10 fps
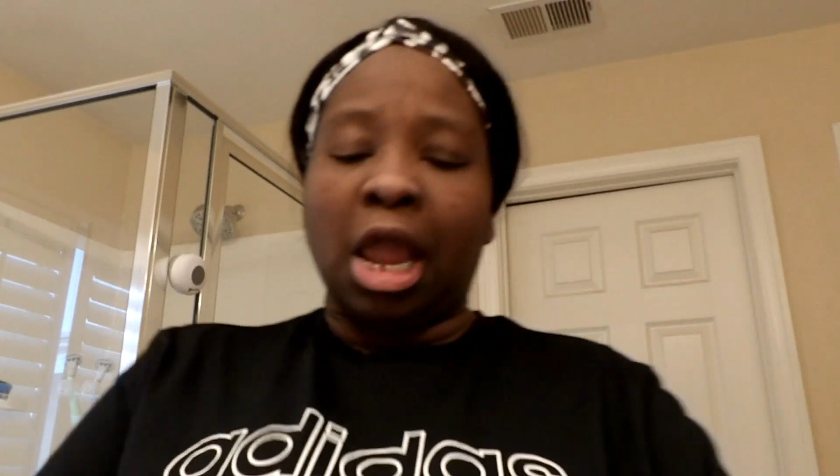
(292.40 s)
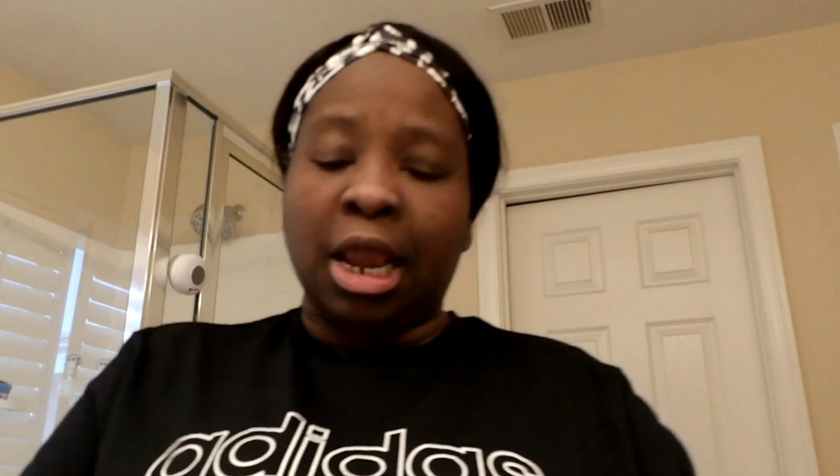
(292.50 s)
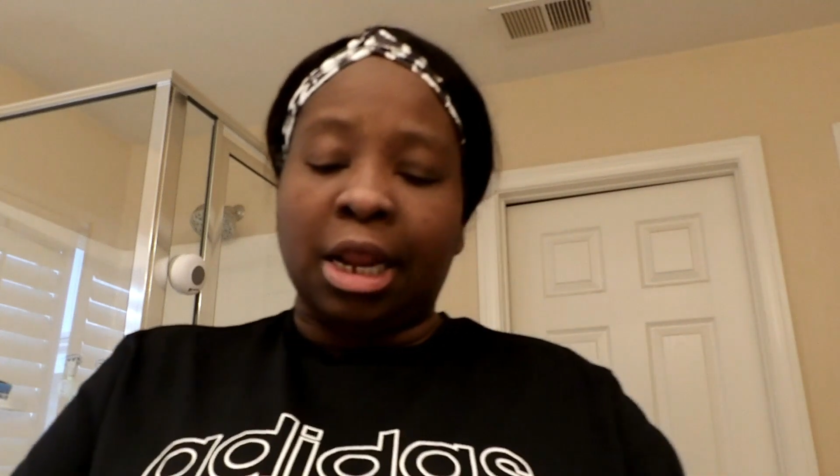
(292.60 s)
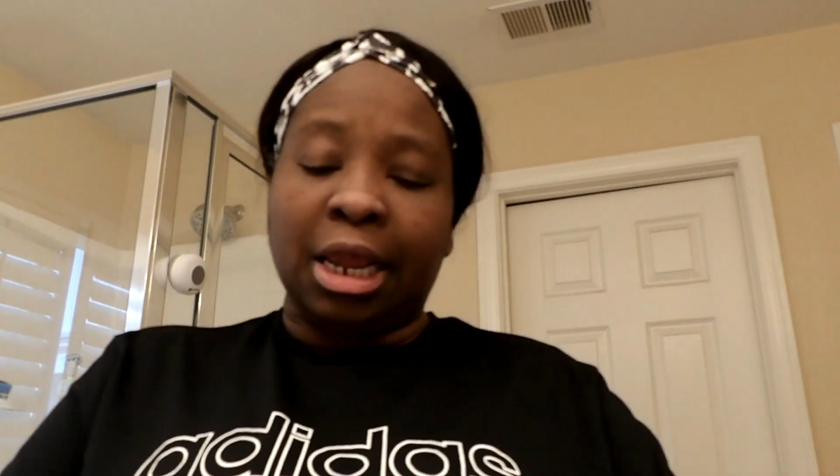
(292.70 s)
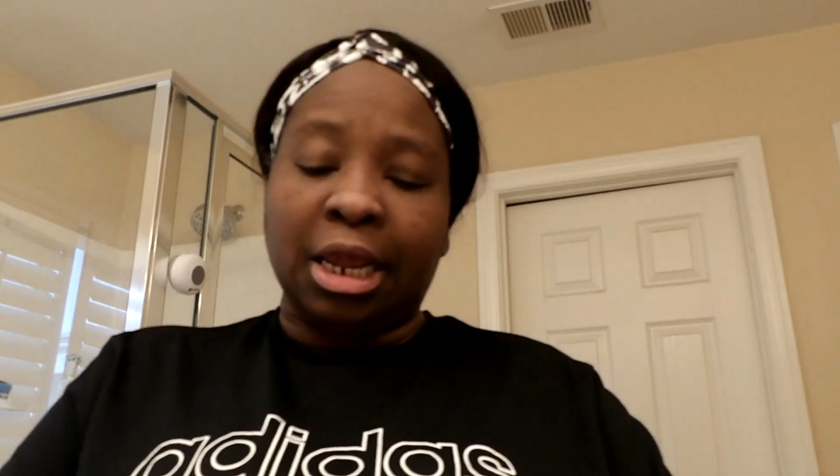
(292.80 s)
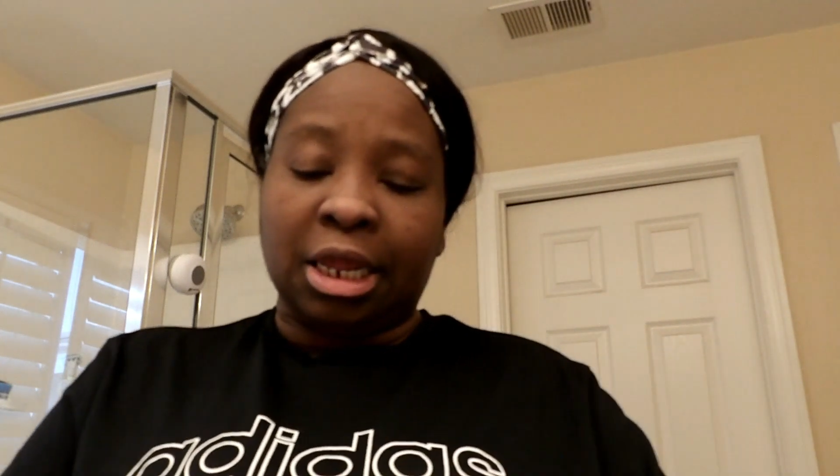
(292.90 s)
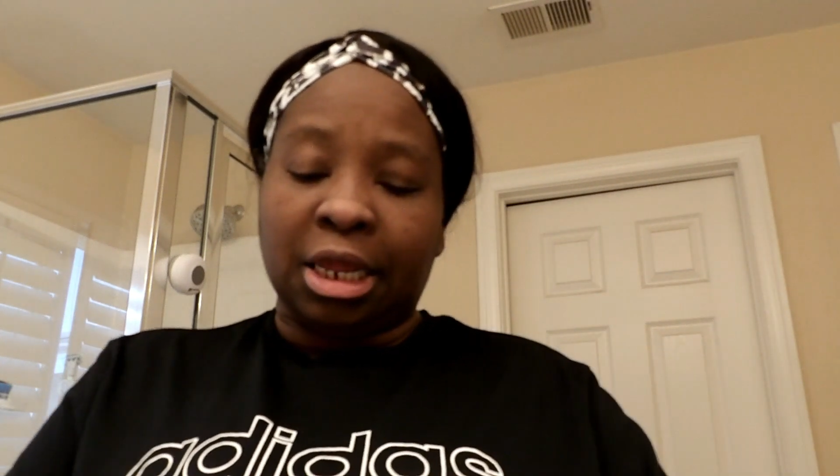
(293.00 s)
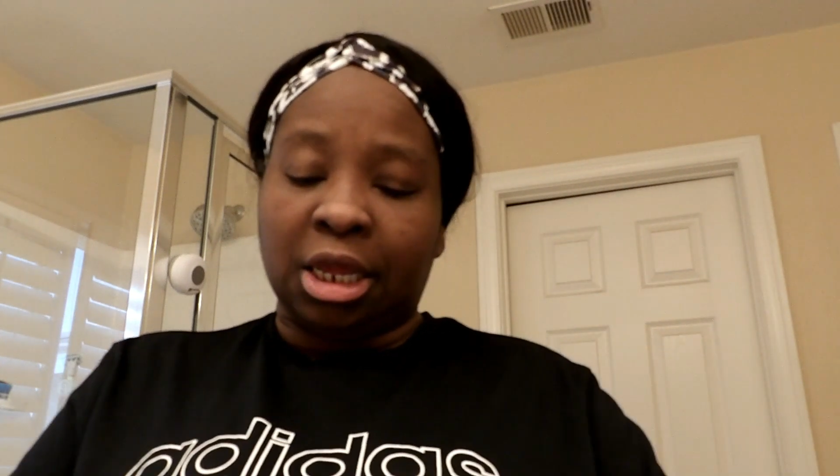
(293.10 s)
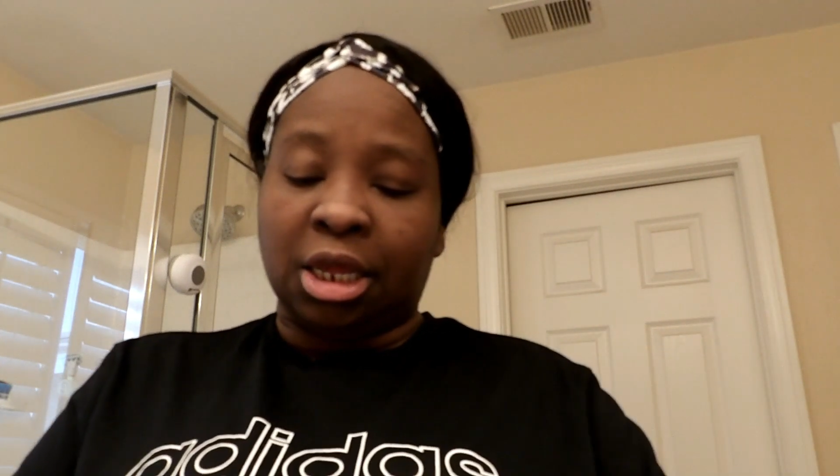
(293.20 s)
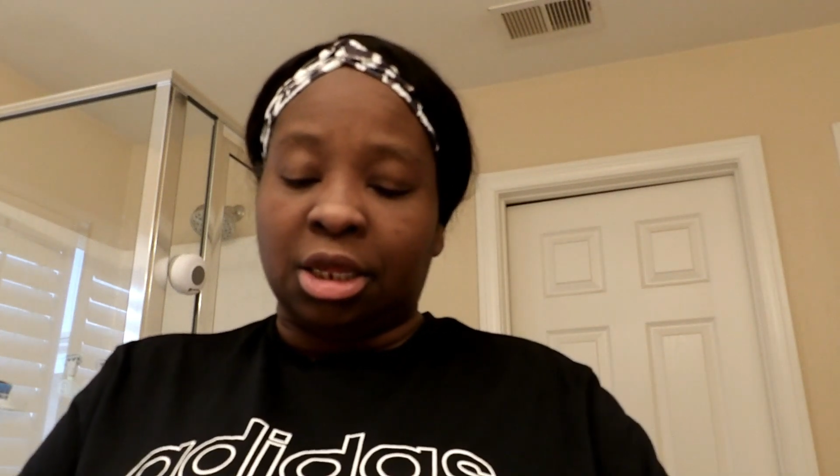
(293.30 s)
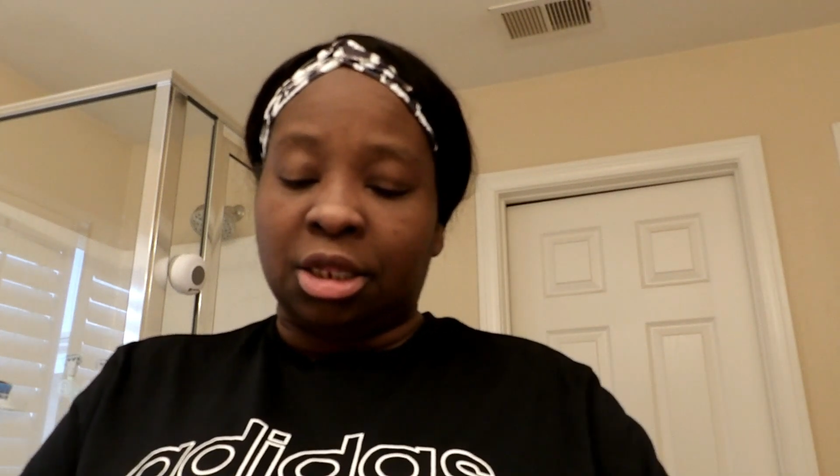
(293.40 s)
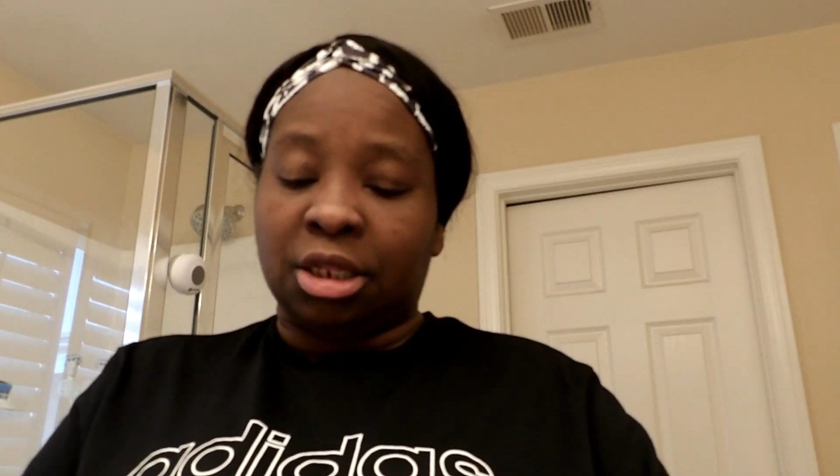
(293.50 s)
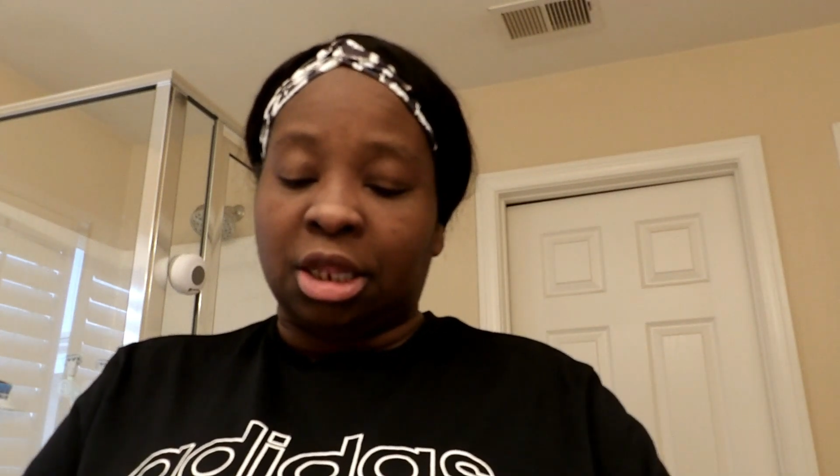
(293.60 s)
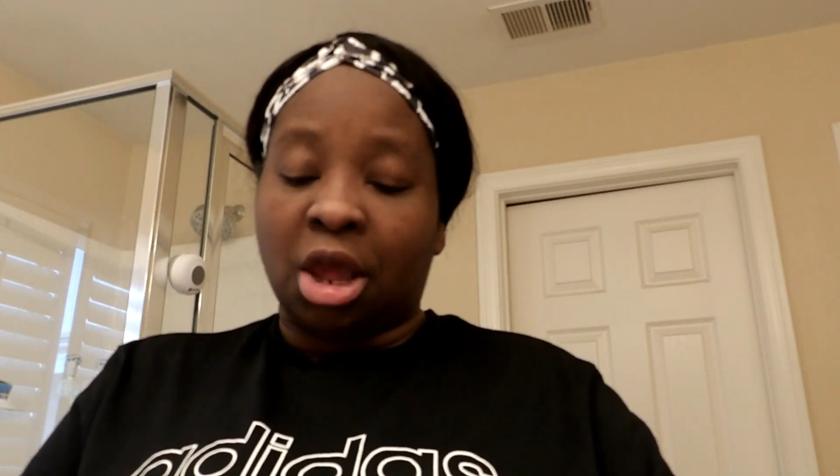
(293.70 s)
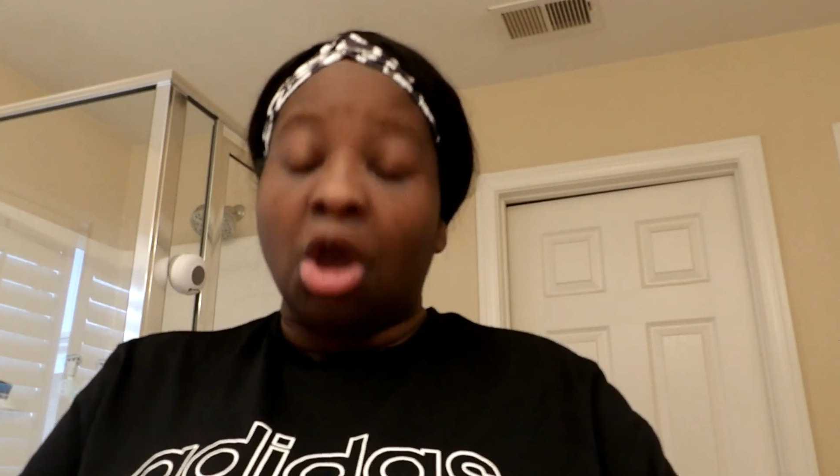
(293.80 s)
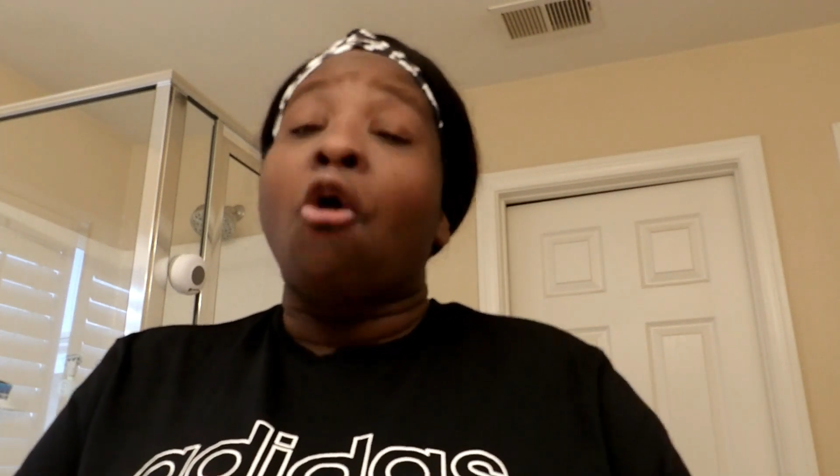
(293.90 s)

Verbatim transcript: And it is